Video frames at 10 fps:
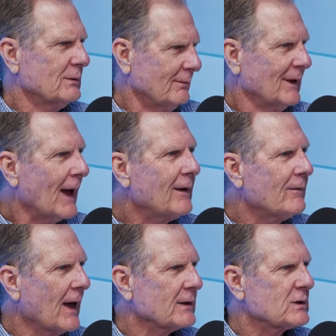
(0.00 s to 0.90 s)
leg of
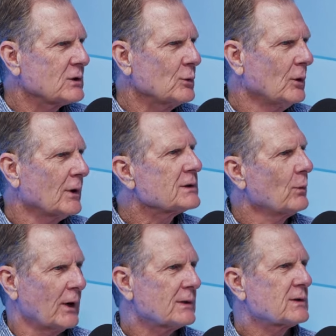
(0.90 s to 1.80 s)
that stool is
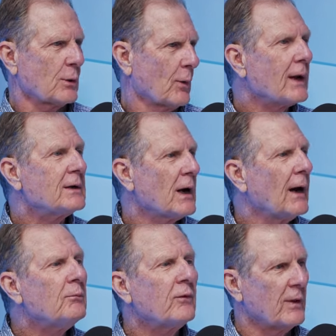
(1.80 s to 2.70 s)
when it's the right
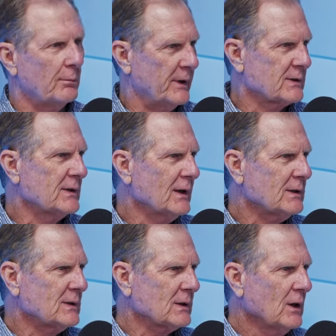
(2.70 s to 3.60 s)
time for the
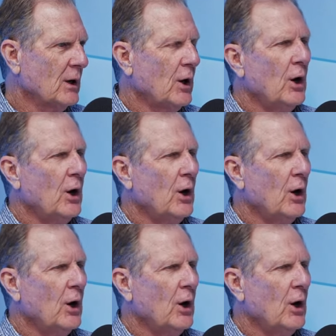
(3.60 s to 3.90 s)
business. Mm-hmm.